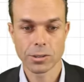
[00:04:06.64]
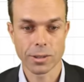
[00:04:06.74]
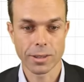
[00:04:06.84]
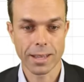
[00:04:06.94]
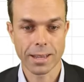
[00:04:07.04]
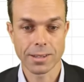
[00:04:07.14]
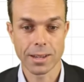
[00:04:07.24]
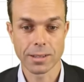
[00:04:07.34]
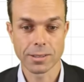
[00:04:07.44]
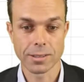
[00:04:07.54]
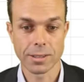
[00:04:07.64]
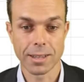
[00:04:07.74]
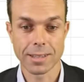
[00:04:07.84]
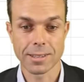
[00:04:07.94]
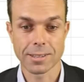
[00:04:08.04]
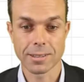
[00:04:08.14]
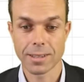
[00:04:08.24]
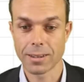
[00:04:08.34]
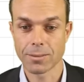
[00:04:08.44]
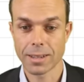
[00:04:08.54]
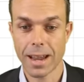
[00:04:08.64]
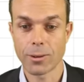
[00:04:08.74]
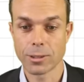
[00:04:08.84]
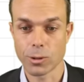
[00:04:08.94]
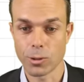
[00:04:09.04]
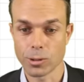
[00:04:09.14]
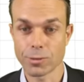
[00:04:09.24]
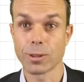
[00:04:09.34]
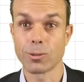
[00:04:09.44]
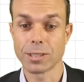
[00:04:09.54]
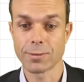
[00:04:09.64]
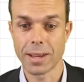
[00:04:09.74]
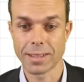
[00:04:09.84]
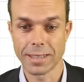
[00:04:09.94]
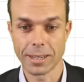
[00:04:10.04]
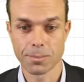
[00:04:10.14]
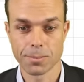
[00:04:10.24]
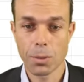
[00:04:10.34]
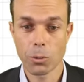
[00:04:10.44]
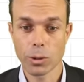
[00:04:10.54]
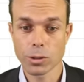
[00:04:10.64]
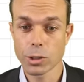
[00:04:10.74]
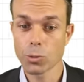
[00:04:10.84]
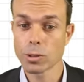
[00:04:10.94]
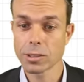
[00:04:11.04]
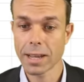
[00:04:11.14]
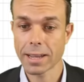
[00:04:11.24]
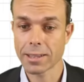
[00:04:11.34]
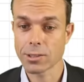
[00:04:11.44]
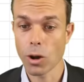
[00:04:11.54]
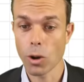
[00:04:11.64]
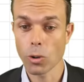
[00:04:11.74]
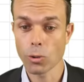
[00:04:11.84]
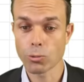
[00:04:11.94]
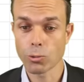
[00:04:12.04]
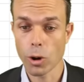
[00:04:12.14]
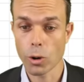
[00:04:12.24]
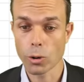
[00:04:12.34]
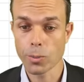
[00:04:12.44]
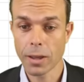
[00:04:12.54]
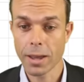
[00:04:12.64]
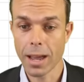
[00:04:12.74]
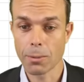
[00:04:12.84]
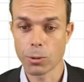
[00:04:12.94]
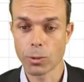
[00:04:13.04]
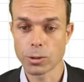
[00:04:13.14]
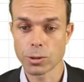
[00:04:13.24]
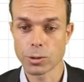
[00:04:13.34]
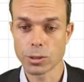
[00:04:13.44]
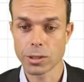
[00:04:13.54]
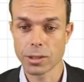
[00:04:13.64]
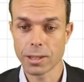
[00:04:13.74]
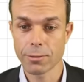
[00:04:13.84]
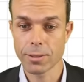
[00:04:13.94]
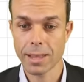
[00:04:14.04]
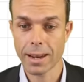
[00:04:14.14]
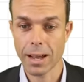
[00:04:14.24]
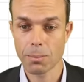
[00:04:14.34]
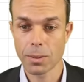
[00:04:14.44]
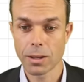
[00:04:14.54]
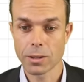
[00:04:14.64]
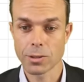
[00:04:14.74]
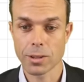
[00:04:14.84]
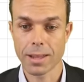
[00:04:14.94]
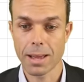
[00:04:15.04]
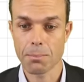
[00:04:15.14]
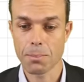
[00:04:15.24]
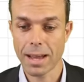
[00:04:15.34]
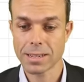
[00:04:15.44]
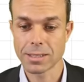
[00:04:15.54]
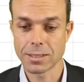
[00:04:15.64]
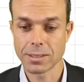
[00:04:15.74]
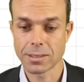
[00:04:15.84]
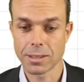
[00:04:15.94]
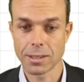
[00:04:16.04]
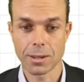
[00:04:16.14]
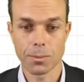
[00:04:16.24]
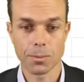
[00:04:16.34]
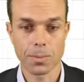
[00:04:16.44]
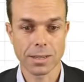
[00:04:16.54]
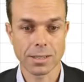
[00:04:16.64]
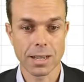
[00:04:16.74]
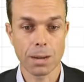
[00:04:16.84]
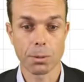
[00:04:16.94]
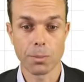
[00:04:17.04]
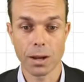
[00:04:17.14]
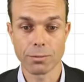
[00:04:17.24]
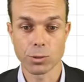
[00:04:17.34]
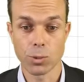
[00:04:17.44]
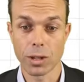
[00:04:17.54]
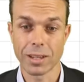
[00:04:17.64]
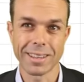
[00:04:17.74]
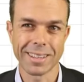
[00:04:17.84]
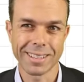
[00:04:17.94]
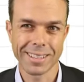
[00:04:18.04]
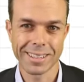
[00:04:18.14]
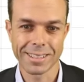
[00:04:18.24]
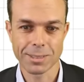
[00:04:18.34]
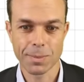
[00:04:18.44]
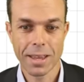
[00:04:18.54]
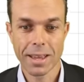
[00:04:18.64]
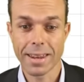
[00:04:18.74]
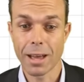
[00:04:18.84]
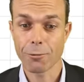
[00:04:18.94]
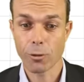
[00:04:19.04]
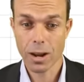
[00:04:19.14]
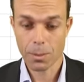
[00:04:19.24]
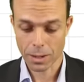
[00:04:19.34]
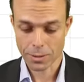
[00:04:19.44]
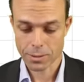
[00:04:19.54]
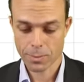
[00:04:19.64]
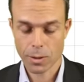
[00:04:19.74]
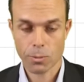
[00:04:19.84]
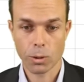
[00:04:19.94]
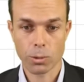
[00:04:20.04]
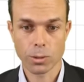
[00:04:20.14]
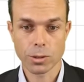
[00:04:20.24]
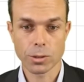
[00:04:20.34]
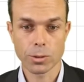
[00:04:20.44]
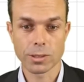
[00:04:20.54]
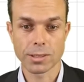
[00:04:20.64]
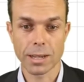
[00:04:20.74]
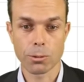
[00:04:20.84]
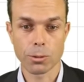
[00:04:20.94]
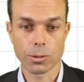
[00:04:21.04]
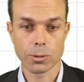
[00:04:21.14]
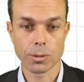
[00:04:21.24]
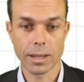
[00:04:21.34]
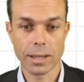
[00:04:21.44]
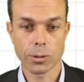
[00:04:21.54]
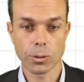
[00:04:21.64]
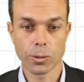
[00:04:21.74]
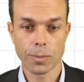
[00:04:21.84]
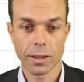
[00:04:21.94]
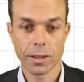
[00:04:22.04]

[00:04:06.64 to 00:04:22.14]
so that that carries across for the rest of our year. But we also want to take this whole row and we want to just lift that up so that that matches up above as well in the years. Now for our months, what we want to do is say we want to equal